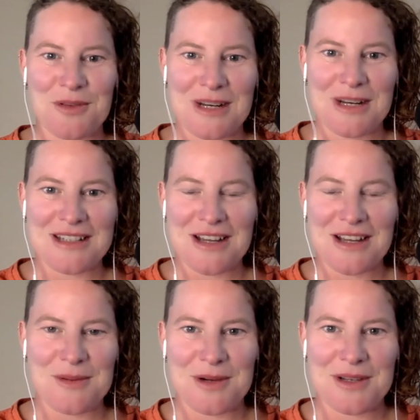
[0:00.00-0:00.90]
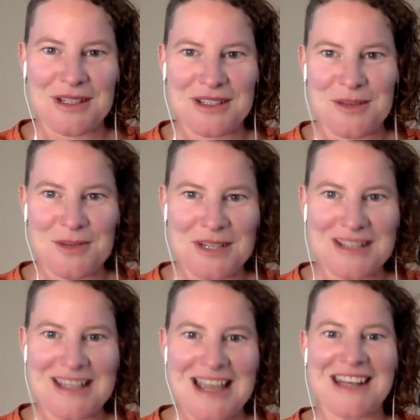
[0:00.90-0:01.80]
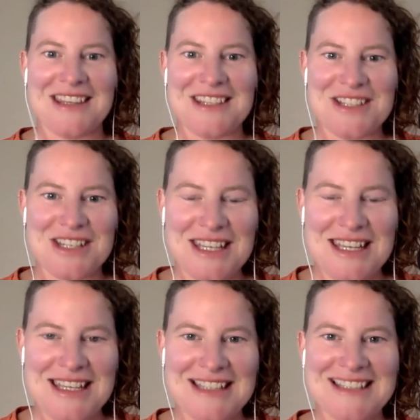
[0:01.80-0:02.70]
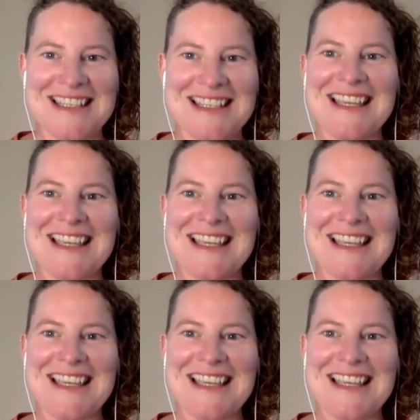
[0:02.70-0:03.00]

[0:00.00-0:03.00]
what I talk about in human design and the gene keys.